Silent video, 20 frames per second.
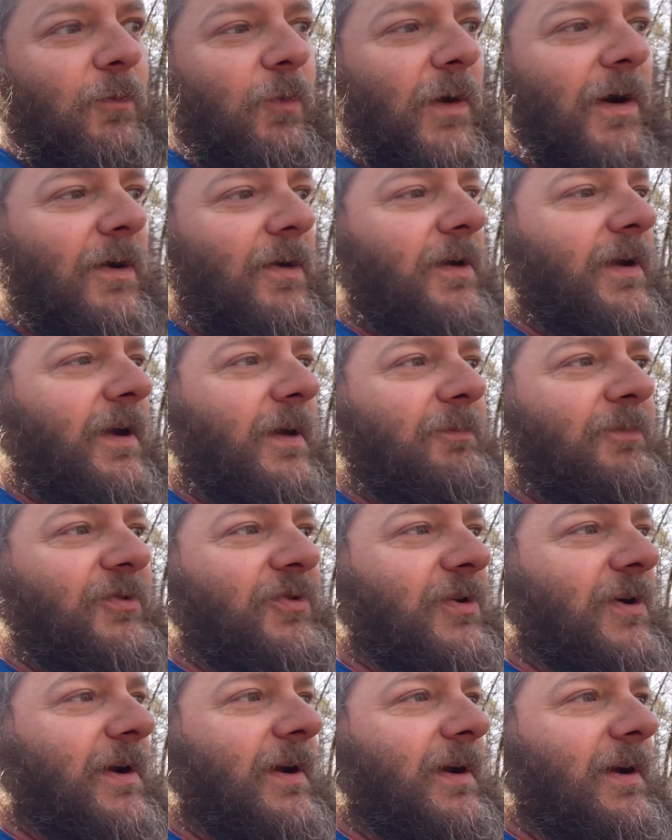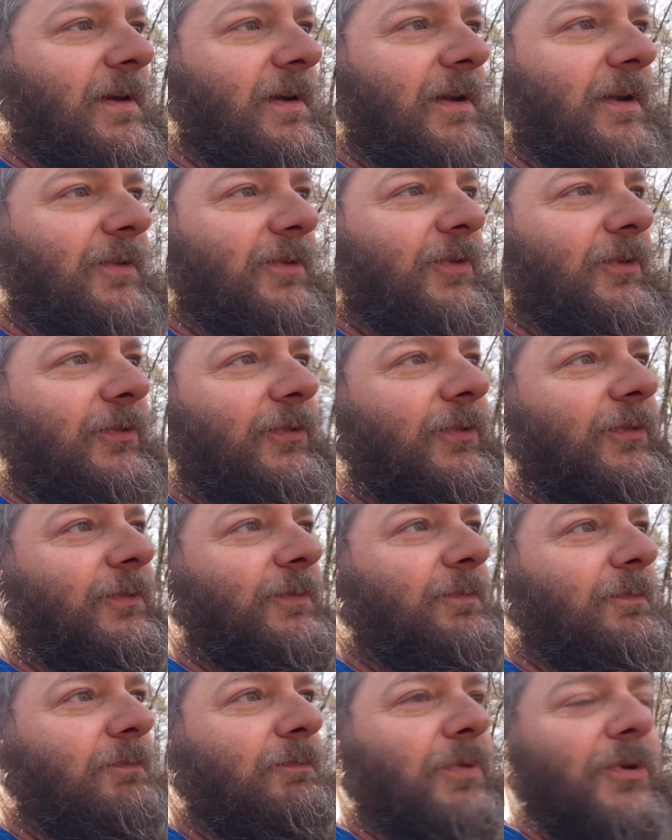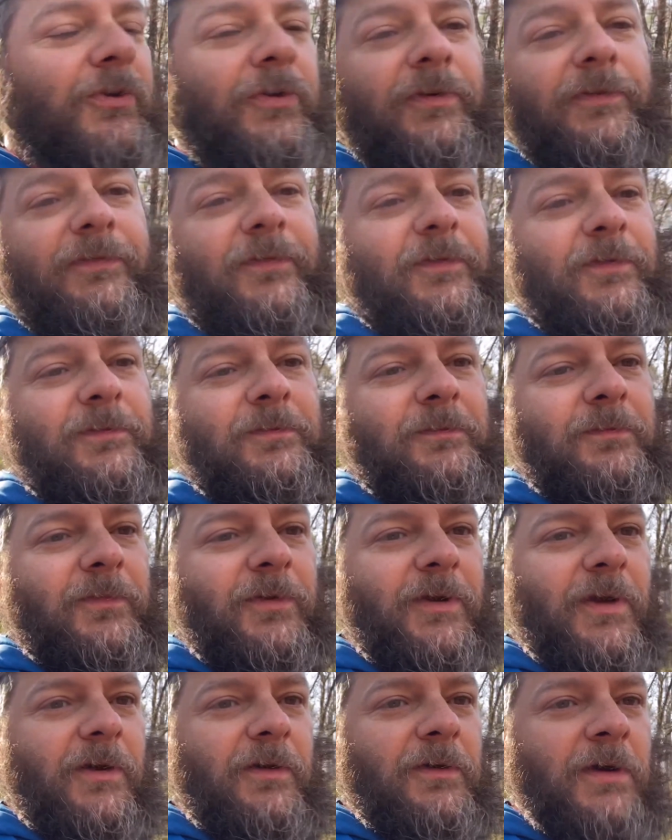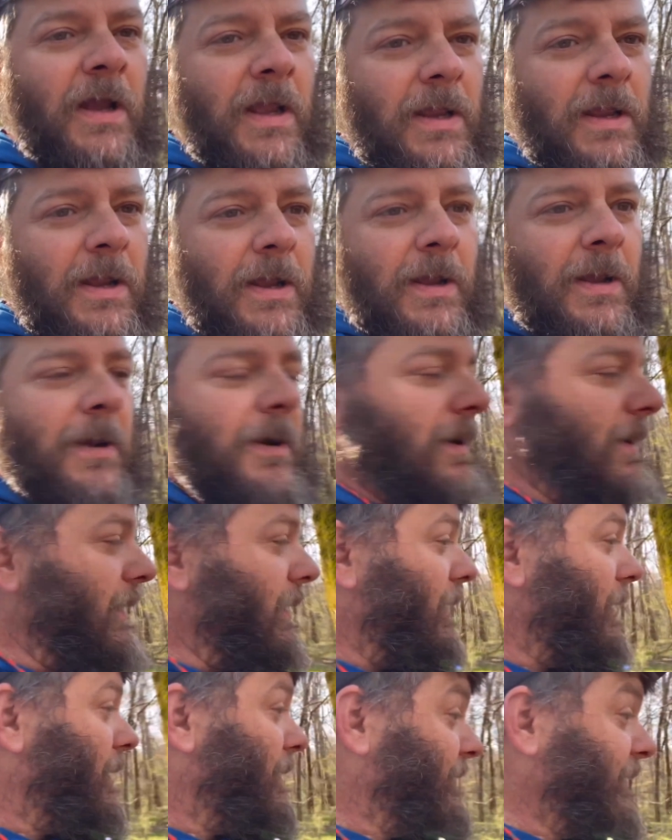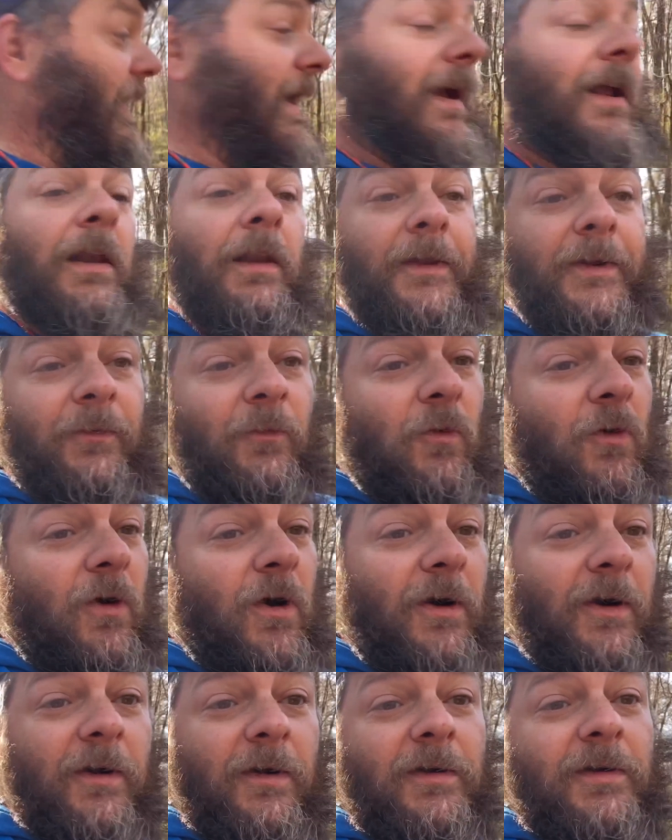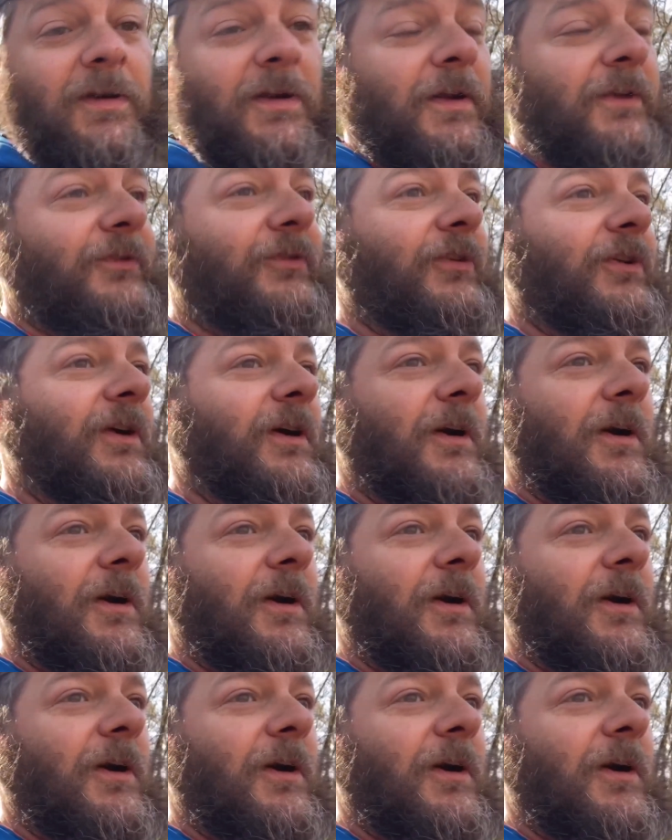Well kept trail and just beautiful, you know. Yeah, clean water. It's